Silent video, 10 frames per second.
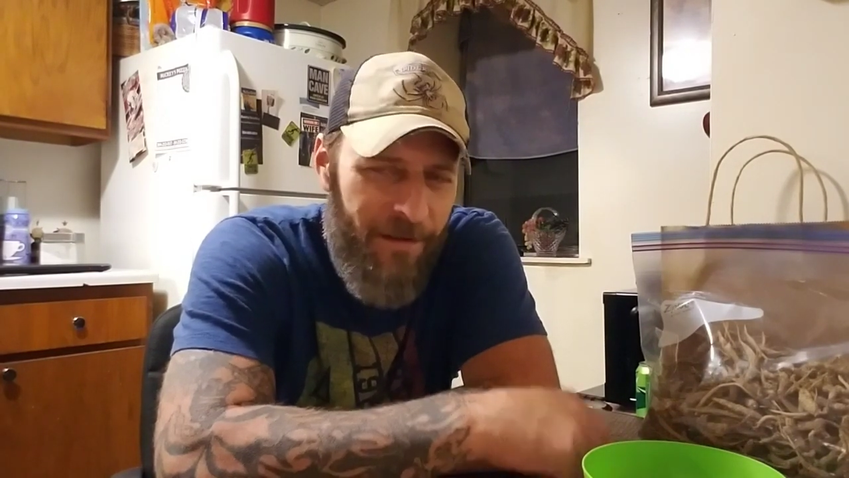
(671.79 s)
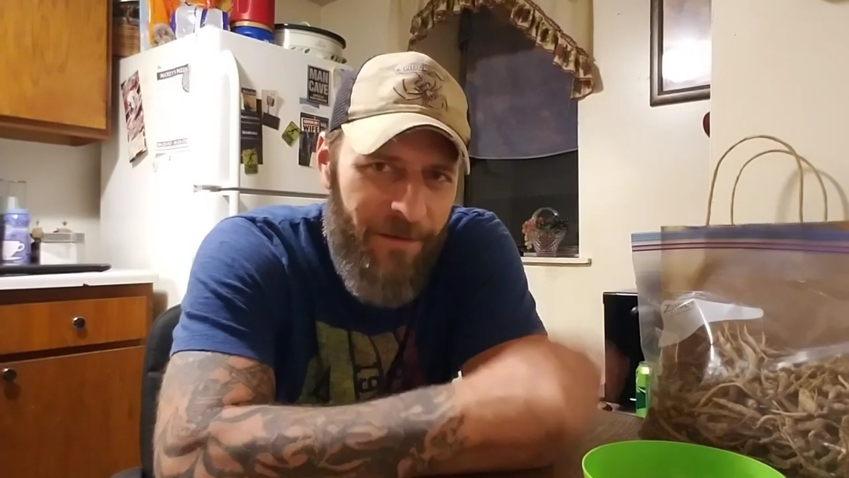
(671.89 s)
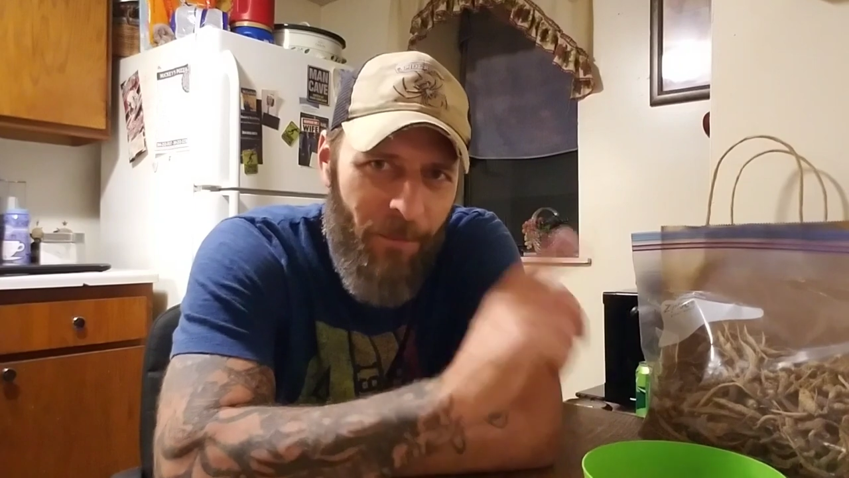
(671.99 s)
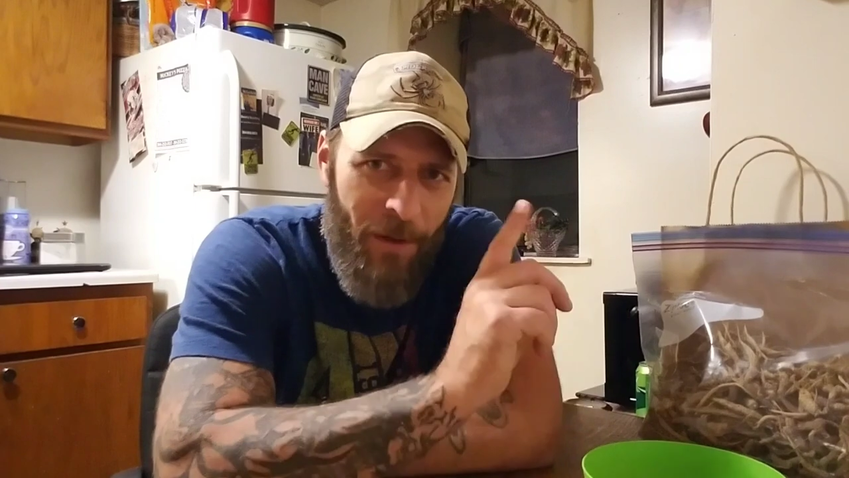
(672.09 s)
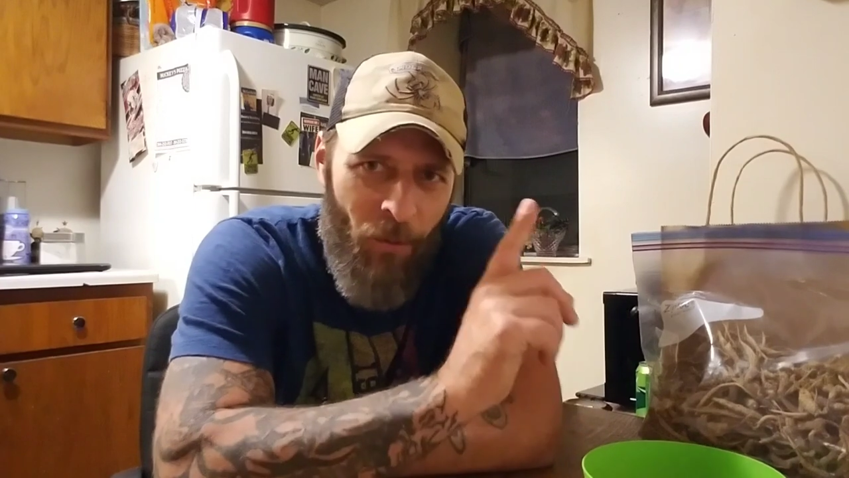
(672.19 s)

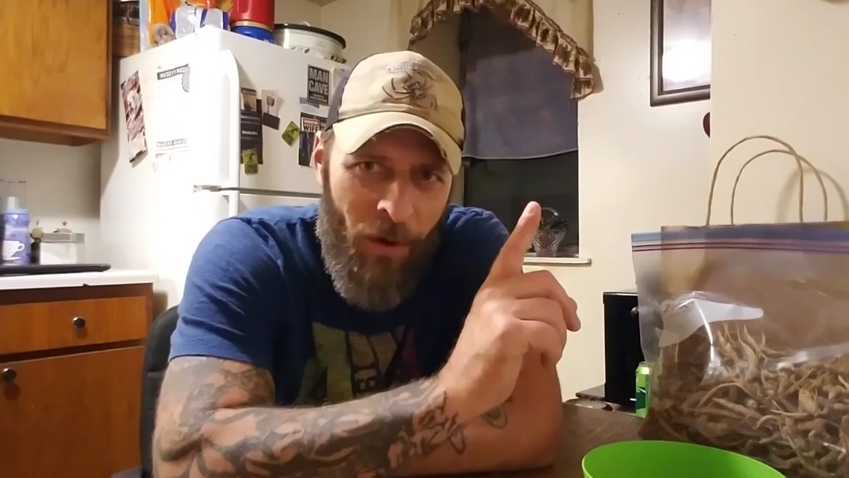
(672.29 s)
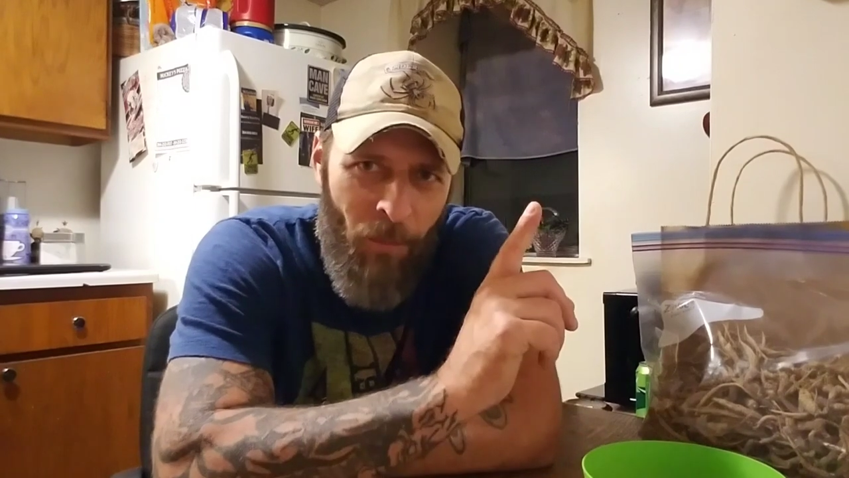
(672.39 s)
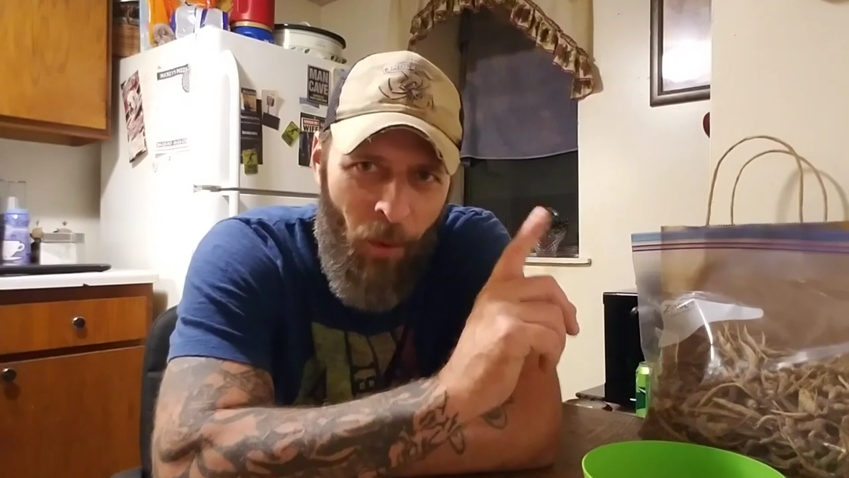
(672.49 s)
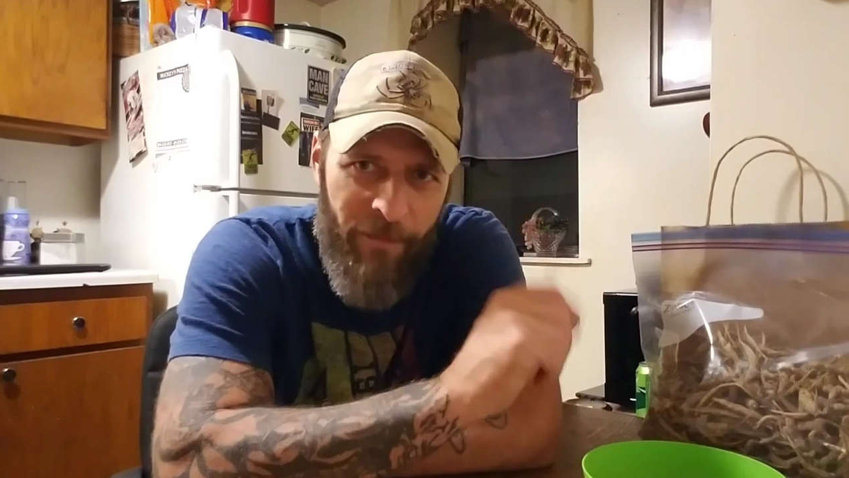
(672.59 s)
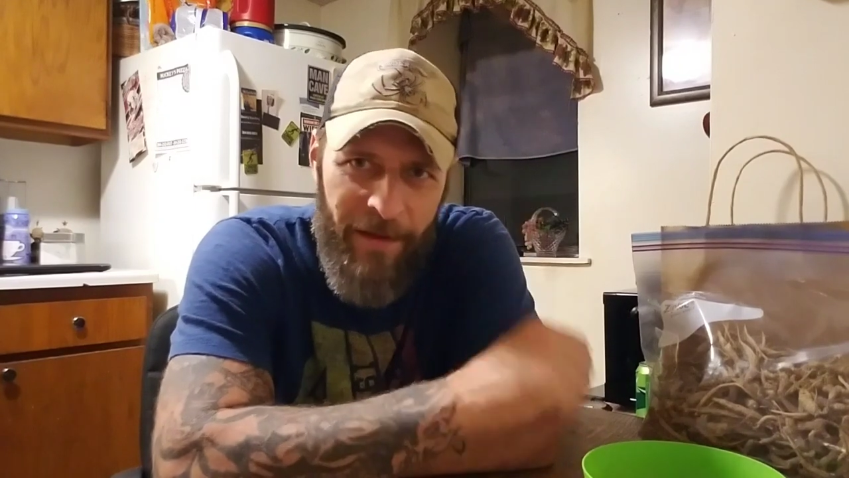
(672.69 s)
There'll be one
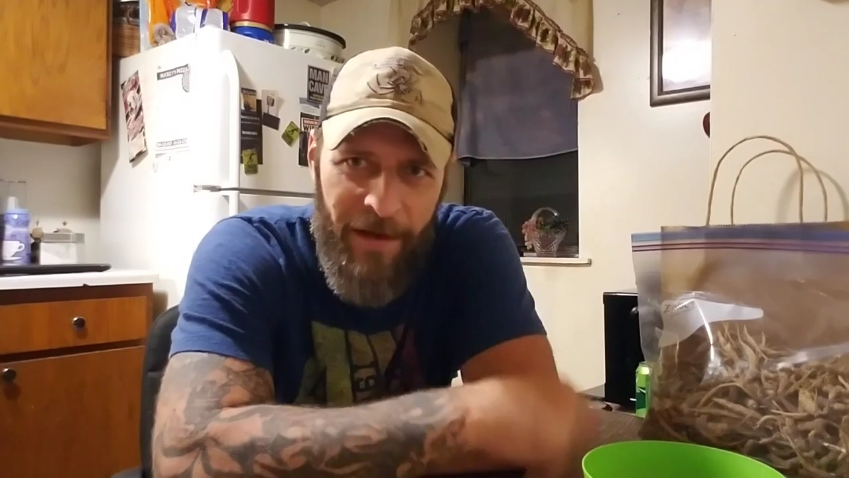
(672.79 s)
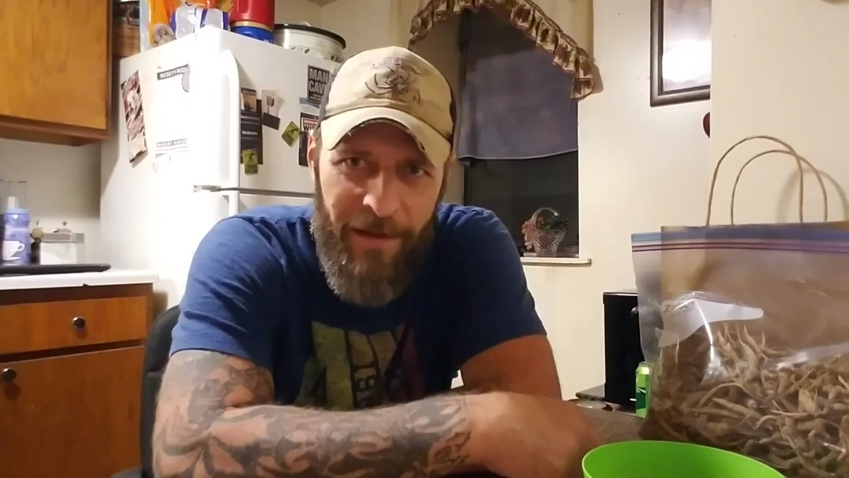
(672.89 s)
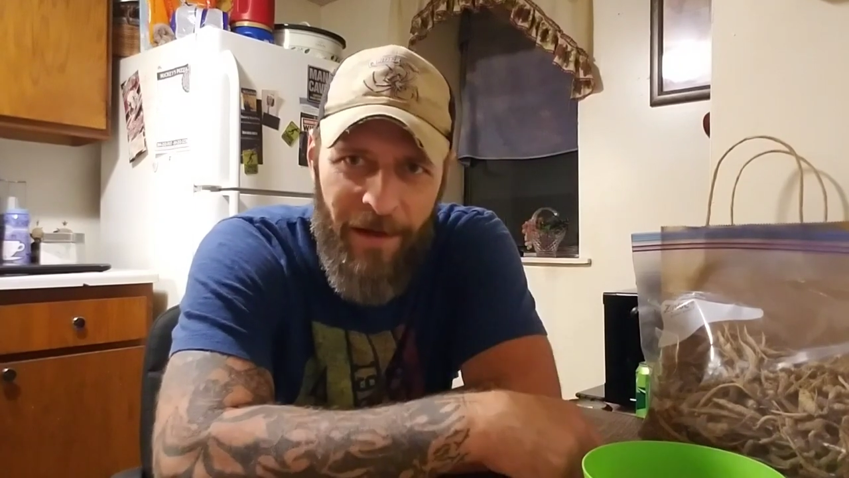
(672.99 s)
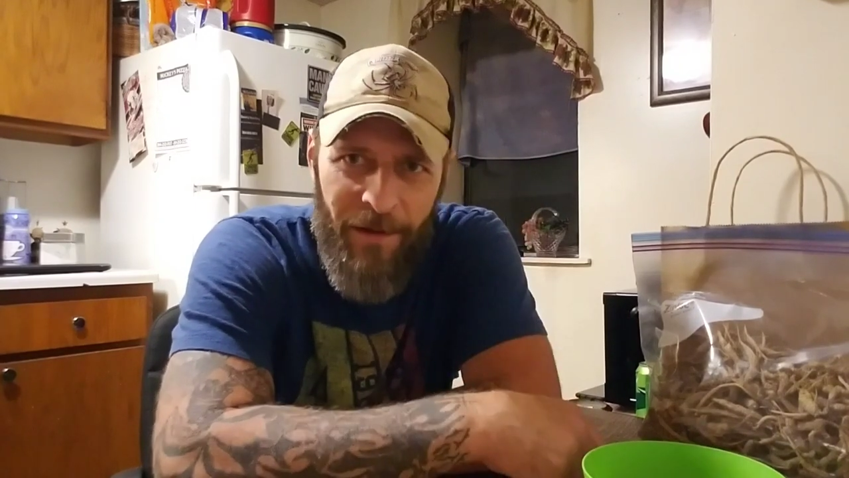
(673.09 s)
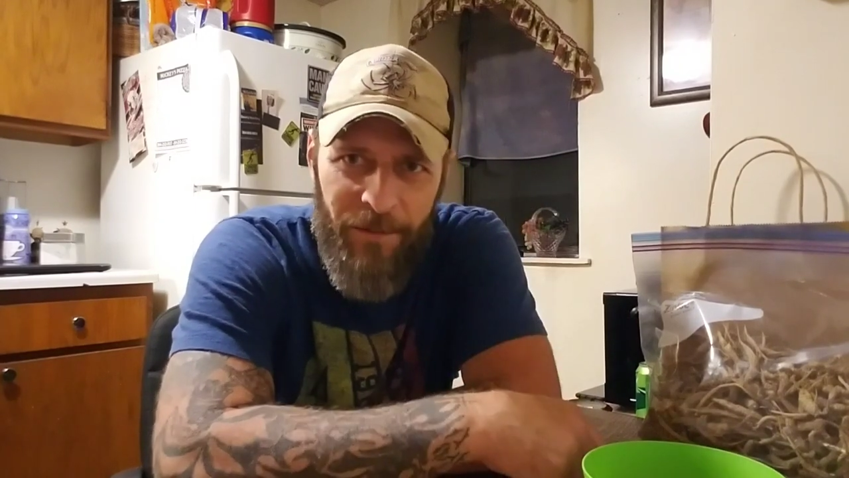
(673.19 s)
more
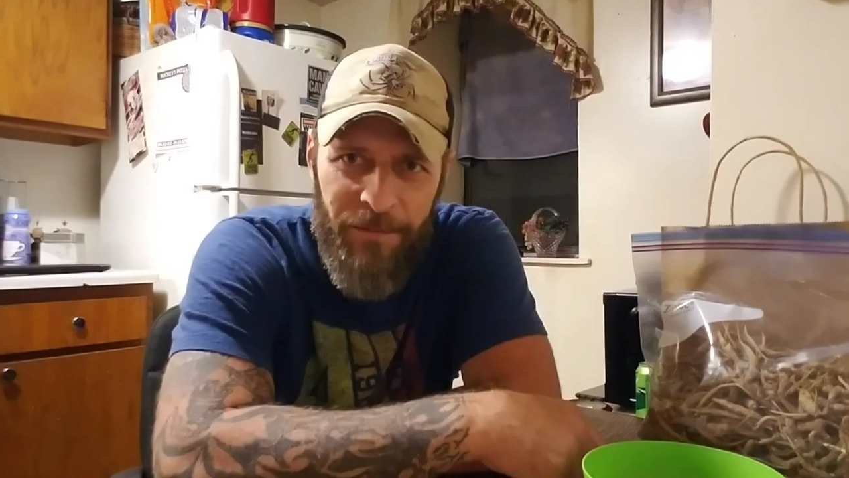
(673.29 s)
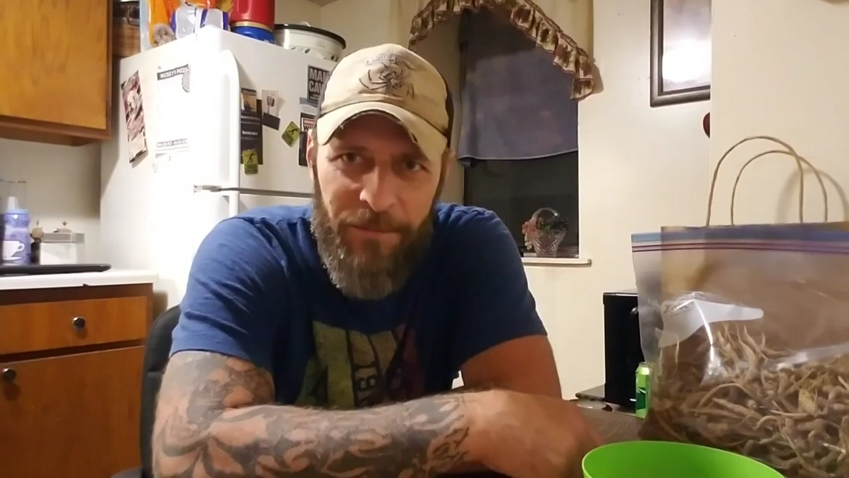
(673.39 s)
video